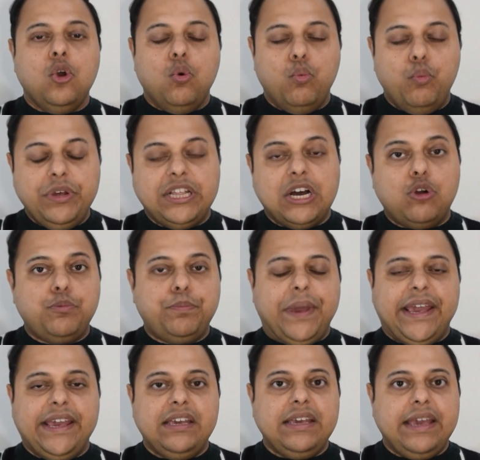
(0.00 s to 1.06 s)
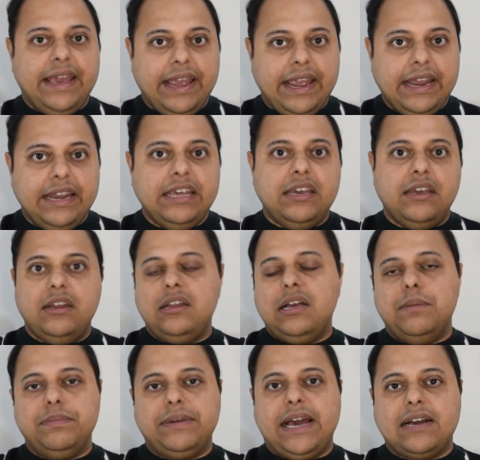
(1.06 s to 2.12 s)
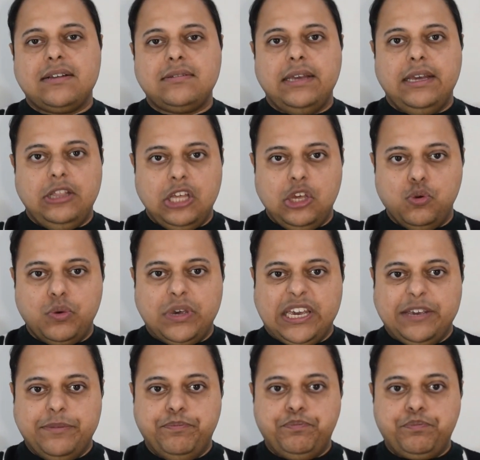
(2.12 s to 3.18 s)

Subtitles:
without paying any income tax in the UK.